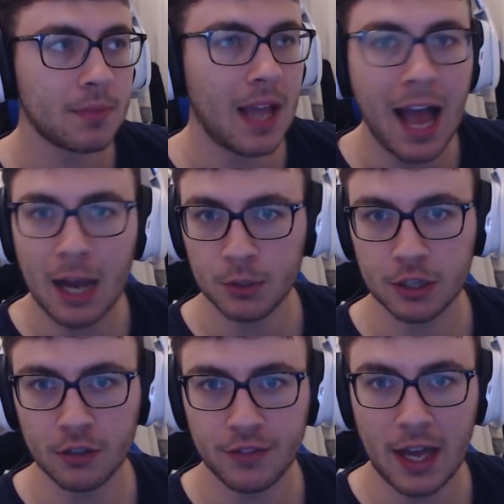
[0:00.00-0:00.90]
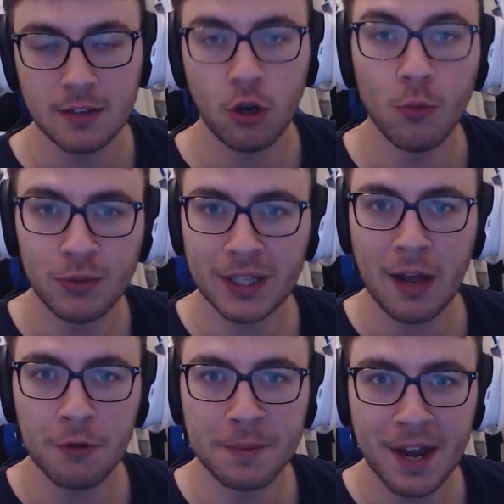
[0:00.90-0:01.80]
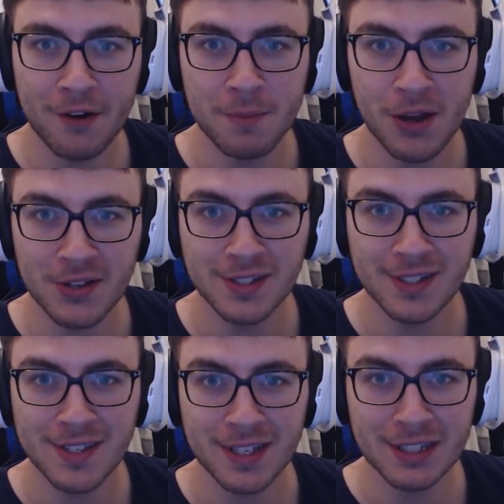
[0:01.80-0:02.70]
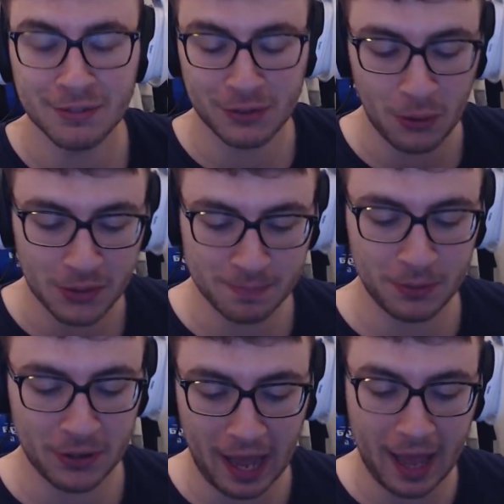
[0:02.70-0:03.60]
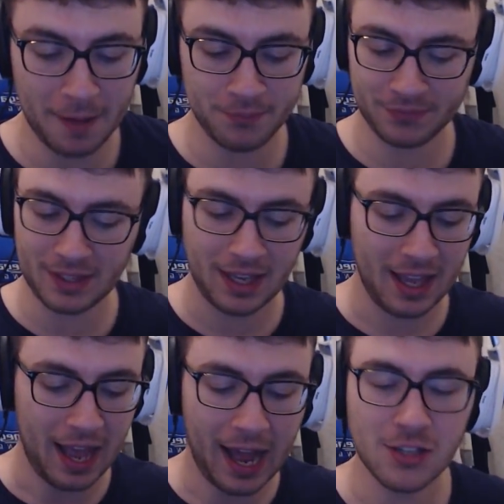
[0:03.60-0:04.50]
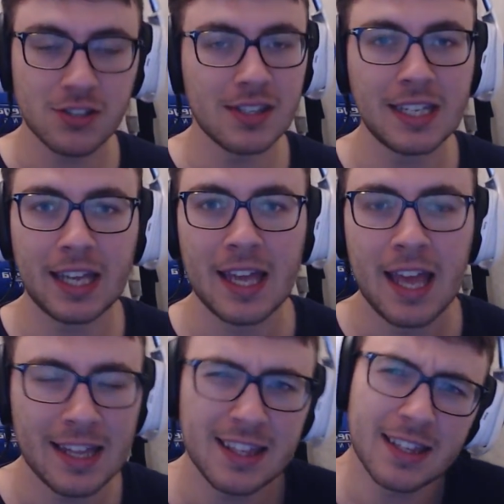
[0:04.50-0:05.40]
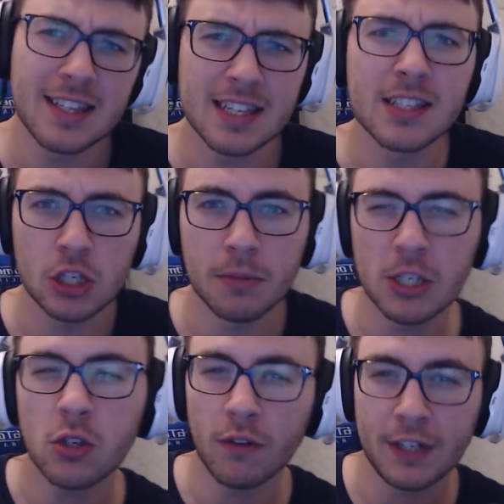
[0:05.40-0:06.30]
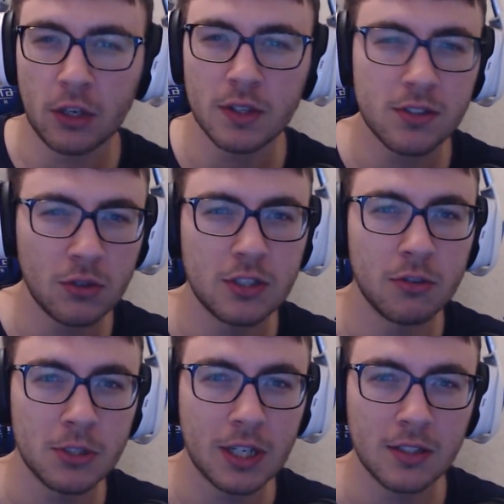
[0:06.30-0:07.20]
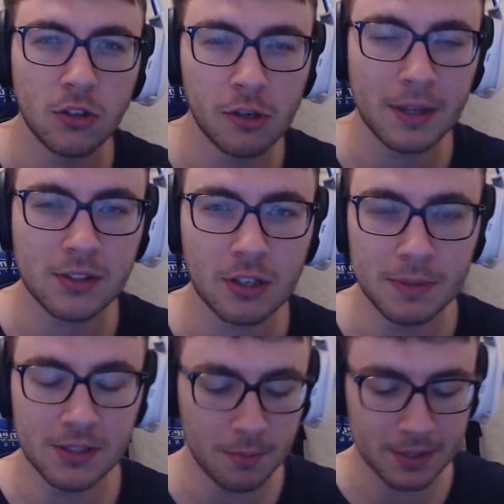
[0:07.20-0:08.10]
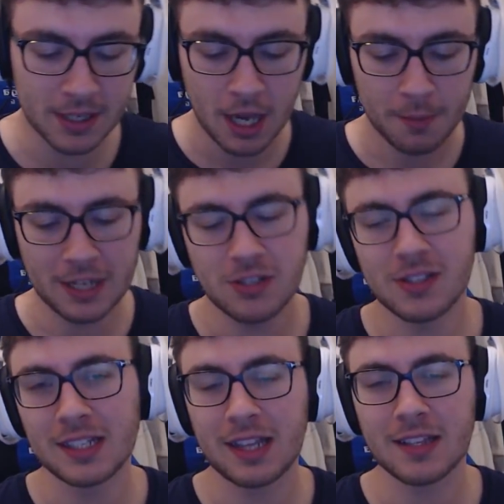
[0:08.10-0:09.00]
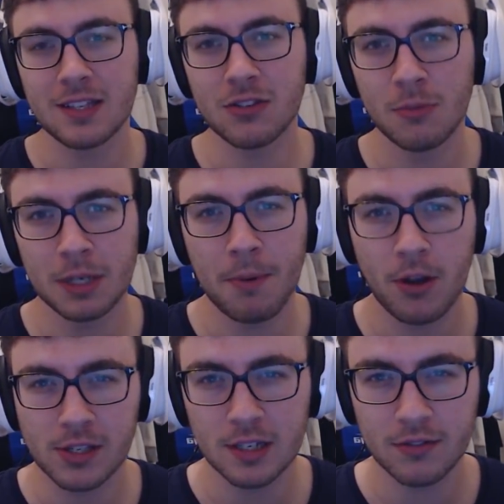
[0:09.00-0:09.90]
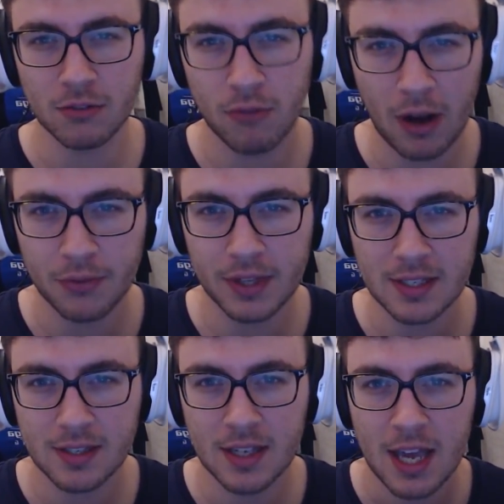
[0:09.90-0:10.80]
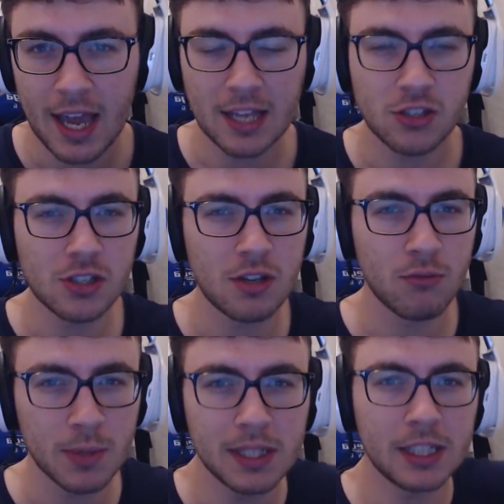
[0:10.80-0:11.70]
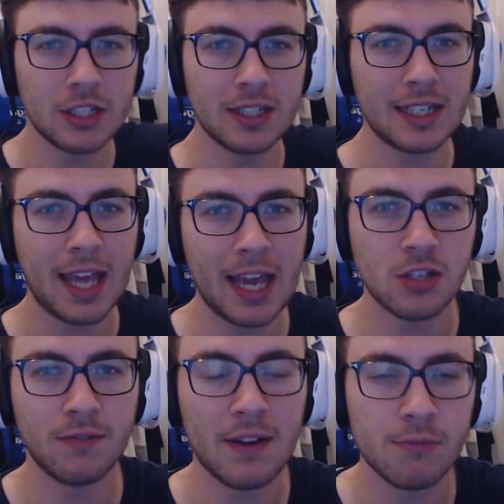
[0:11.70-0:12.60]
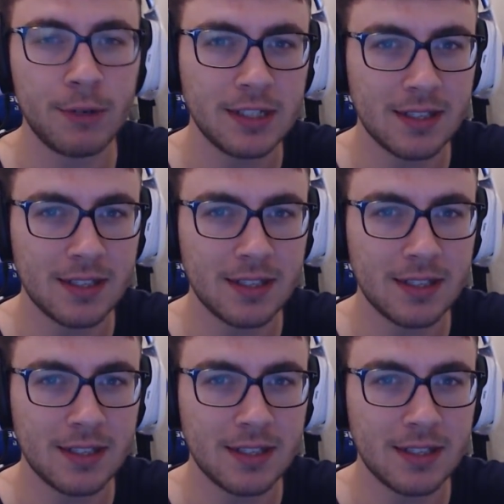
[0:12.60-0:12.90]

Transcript: I would love that. Hopefully I will be there in person to see it, of course, but I just think this is going to be a short video. There's only so much I can talk about Scumpy's numbers, but I just think that there's so many positives around this. It's just a really good indication for everybody.